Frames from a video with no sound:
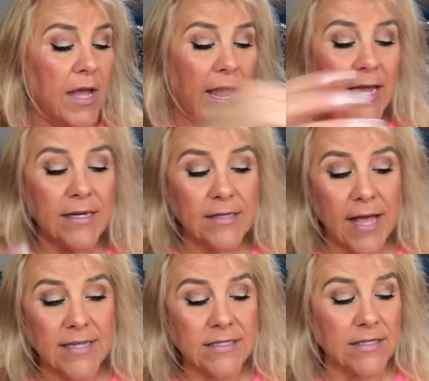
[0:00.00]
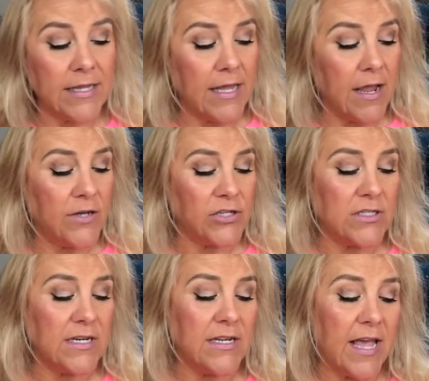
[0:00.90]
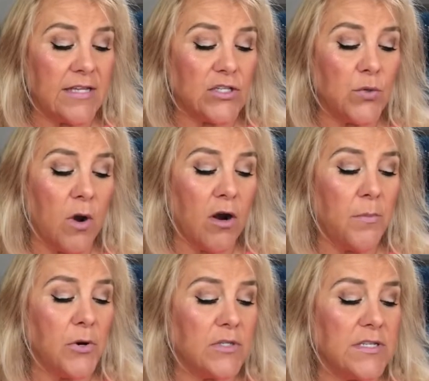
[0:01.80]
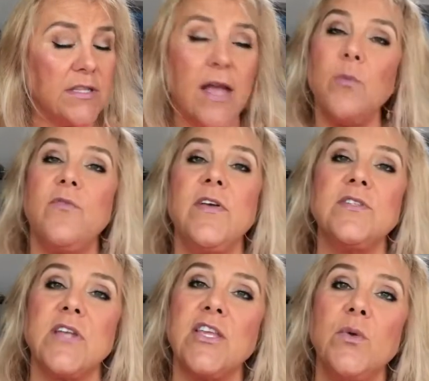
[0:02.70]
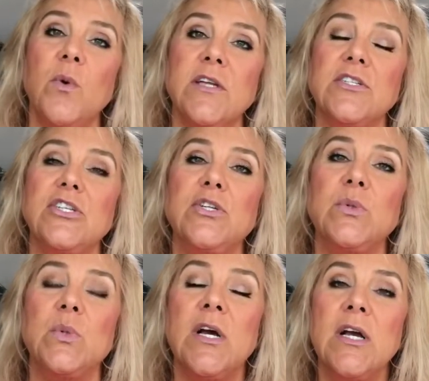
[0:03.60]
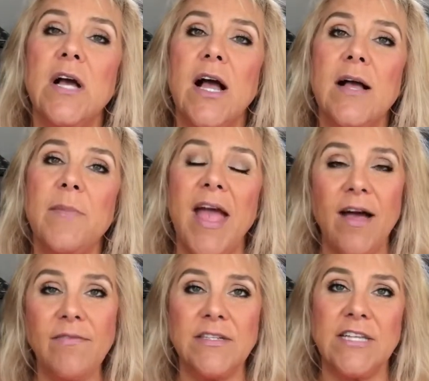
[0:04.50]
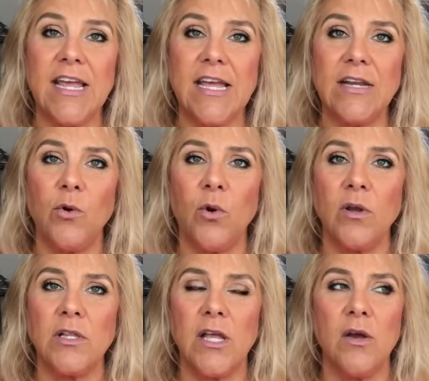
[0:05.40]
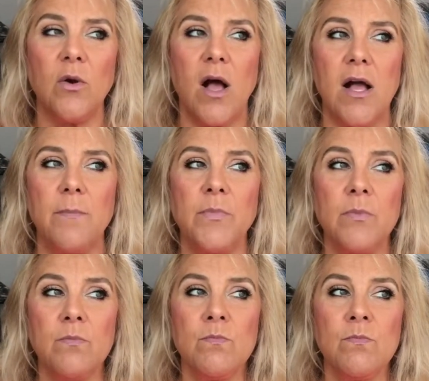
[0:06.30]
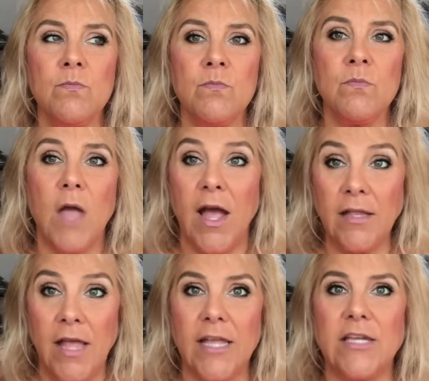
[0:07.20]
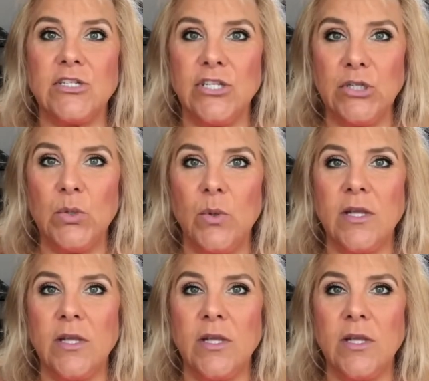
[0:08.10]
And lastly, just in case you are a person that feels like you want to have a tan or a glow, I like it too.